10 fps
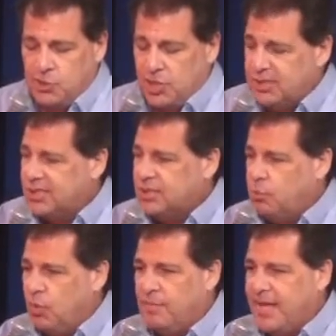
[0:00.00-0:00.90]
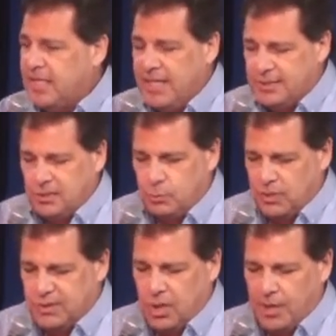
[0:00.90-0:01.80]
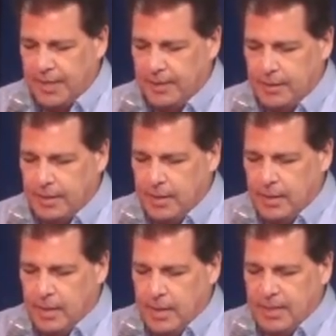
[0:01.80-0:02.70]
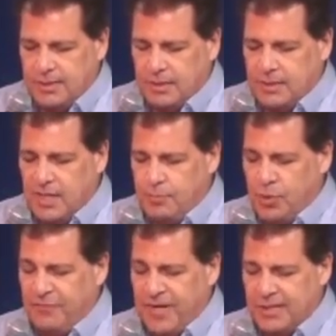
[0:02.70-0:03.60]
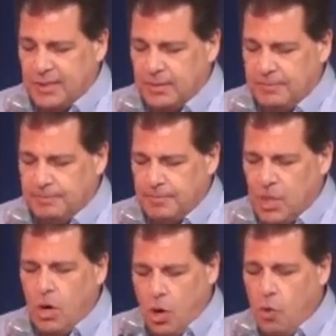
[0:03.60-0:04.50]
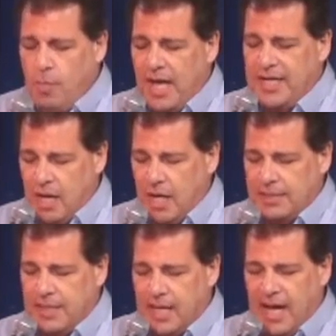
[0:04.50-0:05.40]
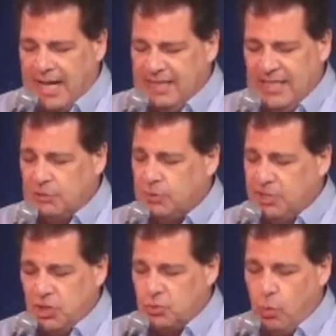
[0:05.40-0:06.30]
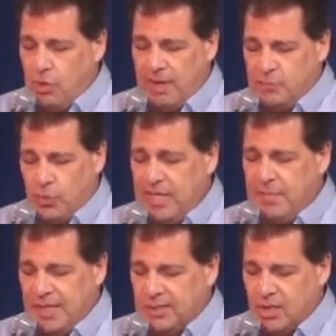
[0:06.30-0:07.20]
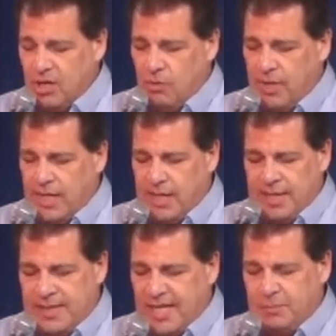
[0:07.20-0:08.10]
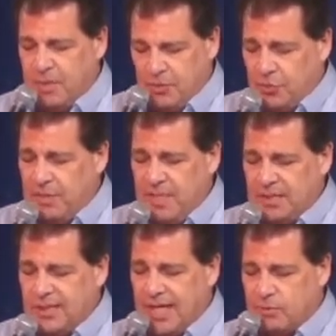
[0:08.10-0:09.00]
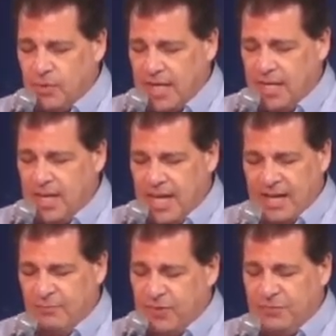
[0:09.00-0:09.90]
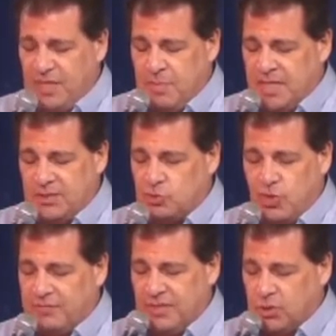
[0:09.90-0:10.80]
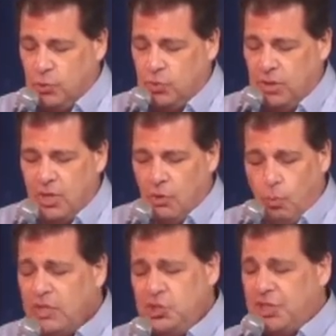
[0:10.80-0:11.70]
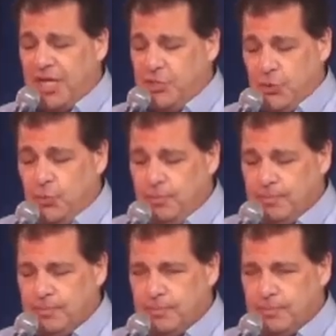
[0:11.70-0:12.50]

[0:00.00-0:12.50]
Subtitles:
just as one of my classes was starting. And it said, Dear Professor, oh my God, I literally just woke up 20 minutes ago, and it takes me 30 minutes to get ready and 15 minutes to drive to school. What should I do?